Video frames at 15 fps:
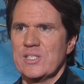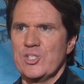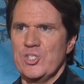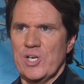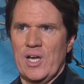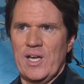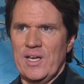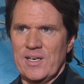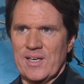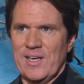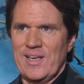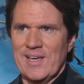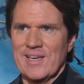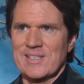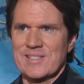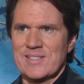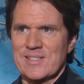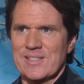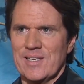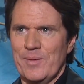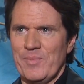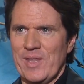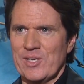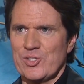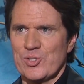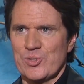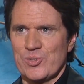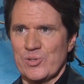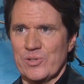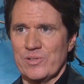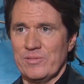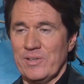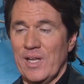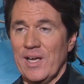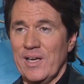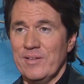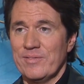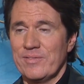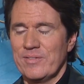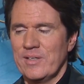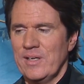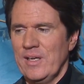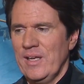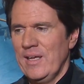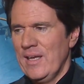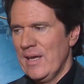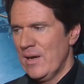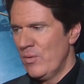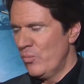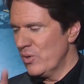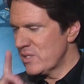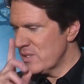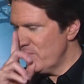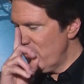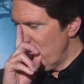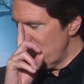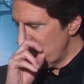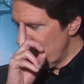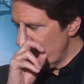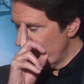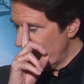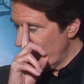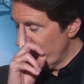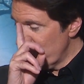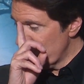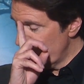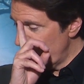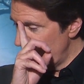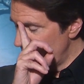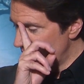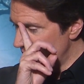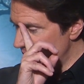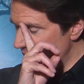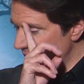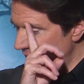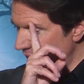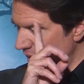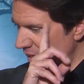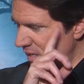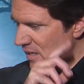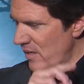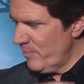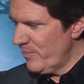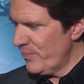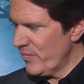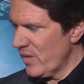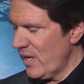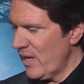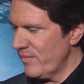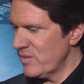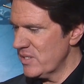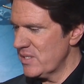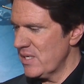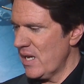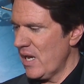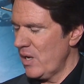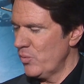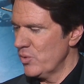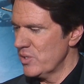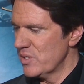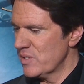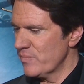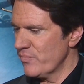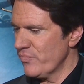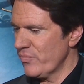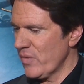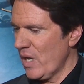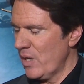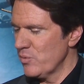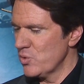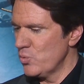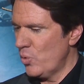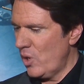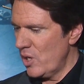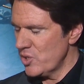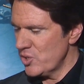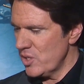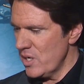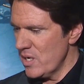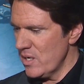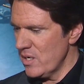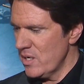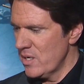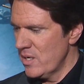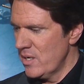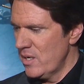is a giant, I guess. I mean, that's just sort of life. What's amazing about this piece is, I have to say, I was watching